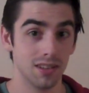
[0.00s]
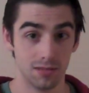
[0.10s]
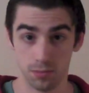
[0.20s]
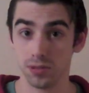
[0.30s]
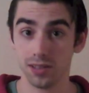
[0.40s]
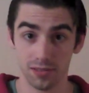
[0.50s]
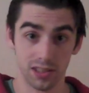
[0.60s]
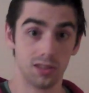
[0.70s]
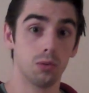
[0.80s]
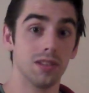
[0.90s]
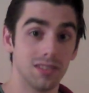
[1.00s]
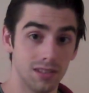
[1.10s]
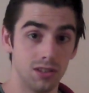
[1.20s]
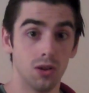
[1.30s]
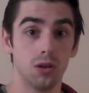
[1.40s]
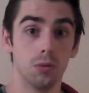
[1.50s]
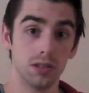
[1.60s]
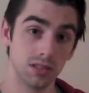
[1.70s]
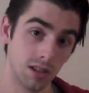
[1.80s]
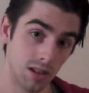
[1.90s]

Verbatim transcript: specifically the twists in yoga, which